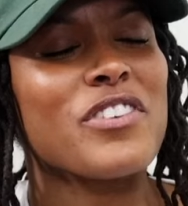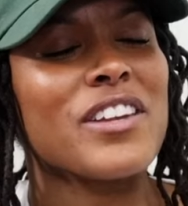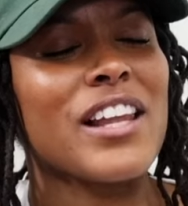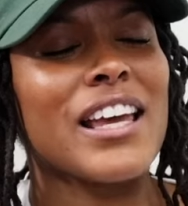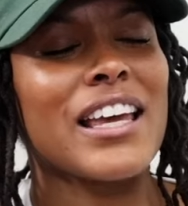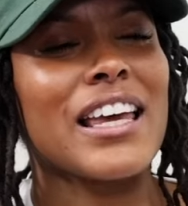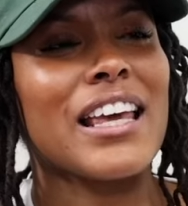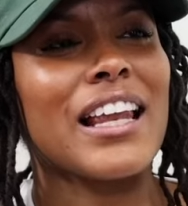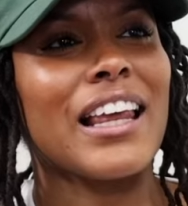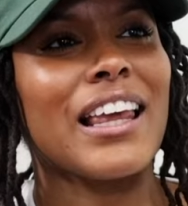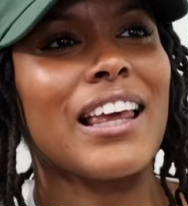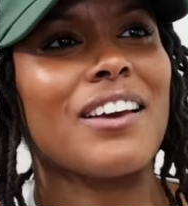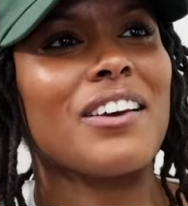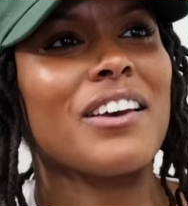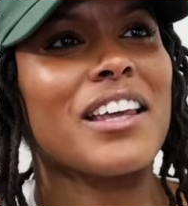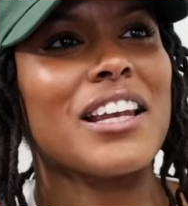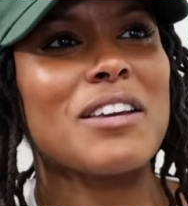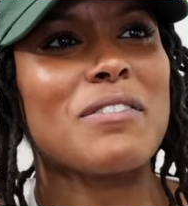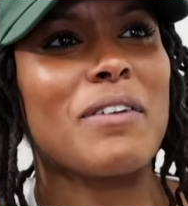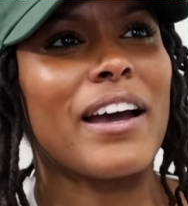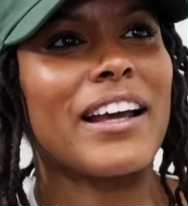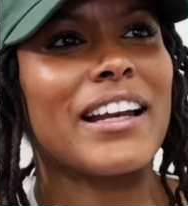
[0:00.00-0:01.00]
feel like any
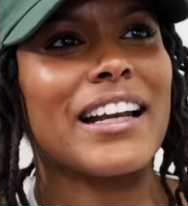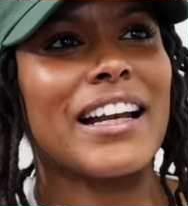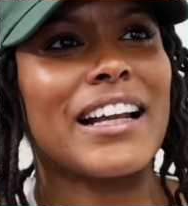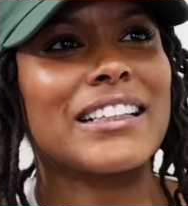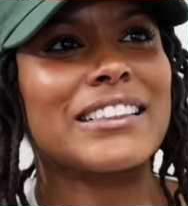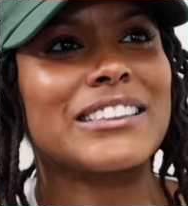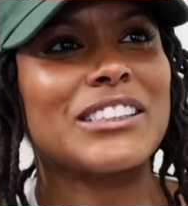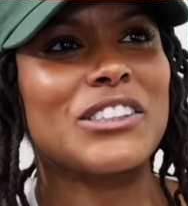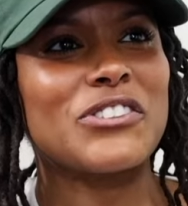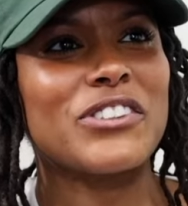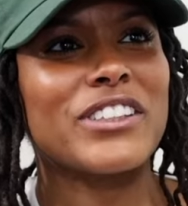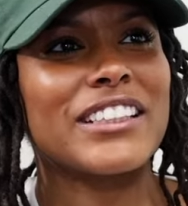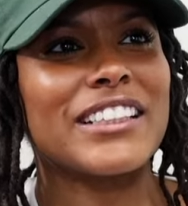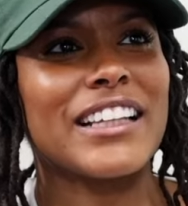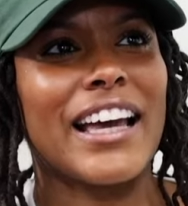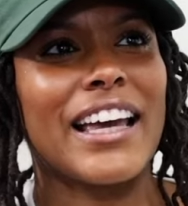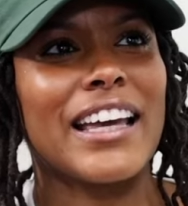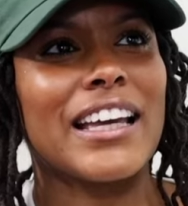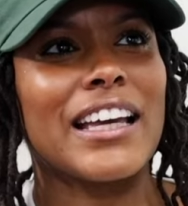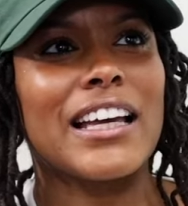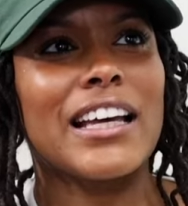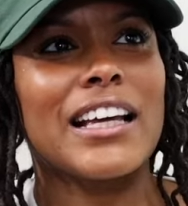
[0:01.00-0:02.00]
anybody that I deal with,
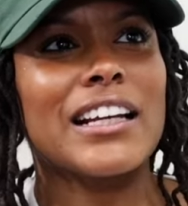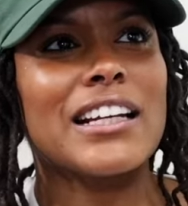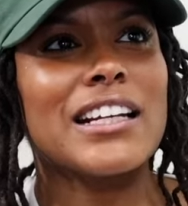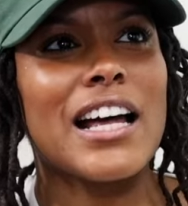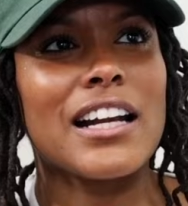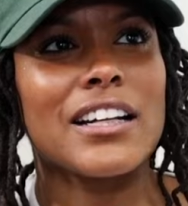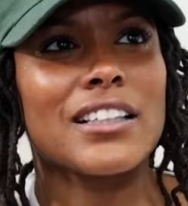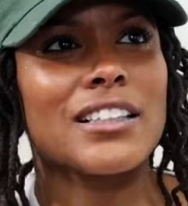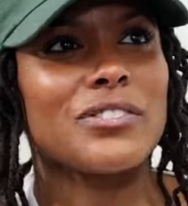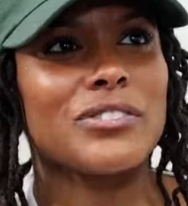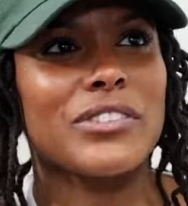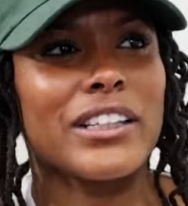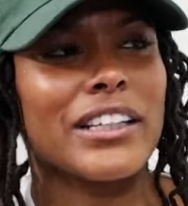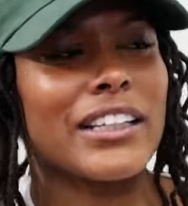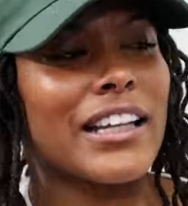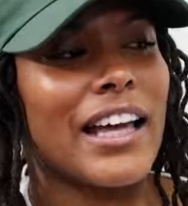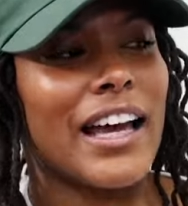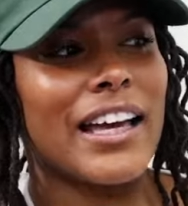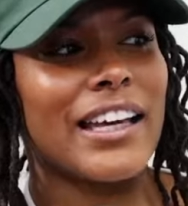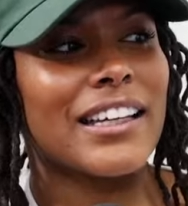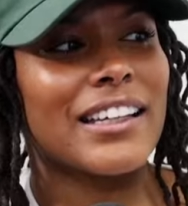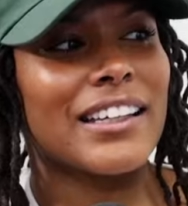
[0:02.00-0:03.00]
like none of them look
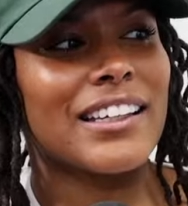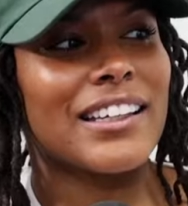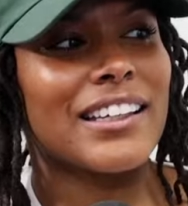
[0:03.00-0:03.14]
alike.